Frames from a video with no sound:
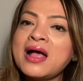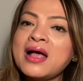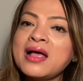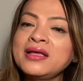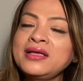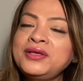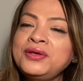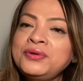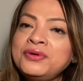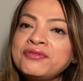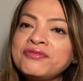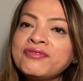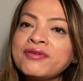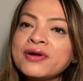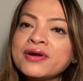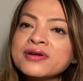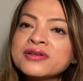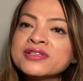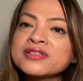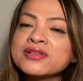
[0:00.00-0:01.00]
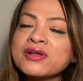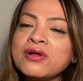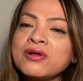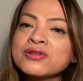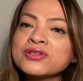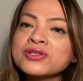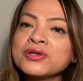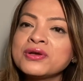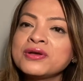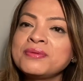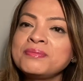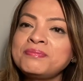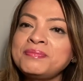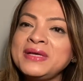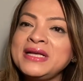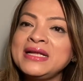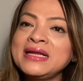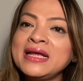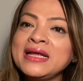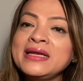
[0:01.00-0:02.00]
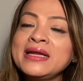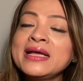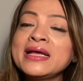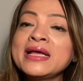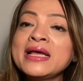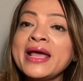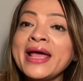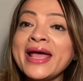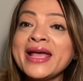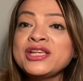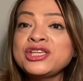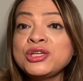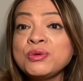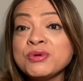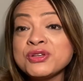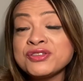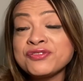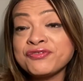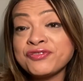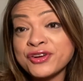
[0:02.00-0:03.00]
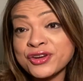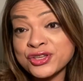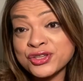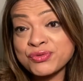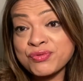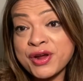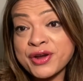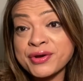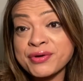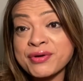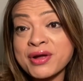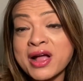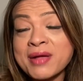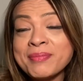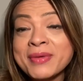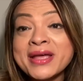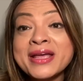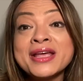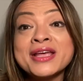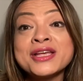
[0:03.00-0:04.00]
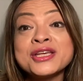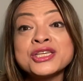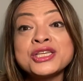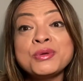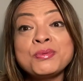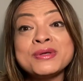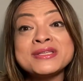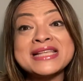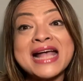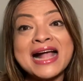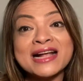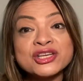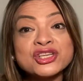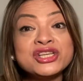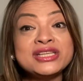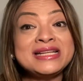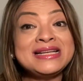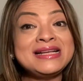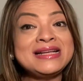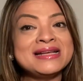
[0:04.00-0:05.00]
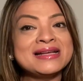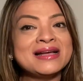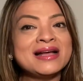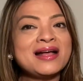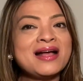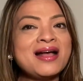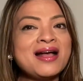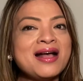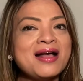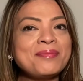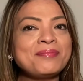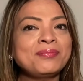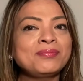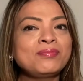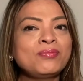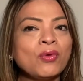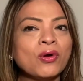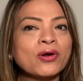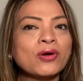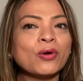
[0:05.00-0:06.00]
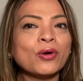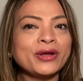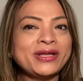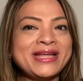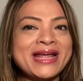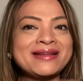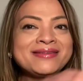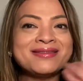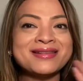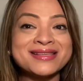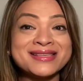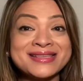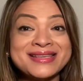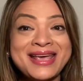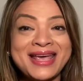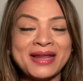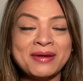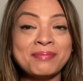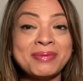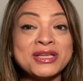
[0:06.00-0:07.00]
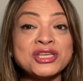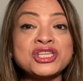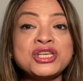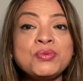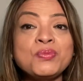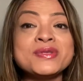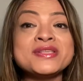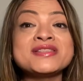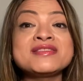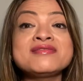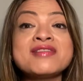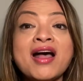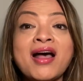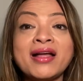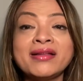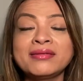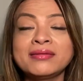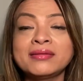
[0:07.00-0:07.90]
Universe, also competed, and she was first runner-up. She was actually more oriental skin, but she was not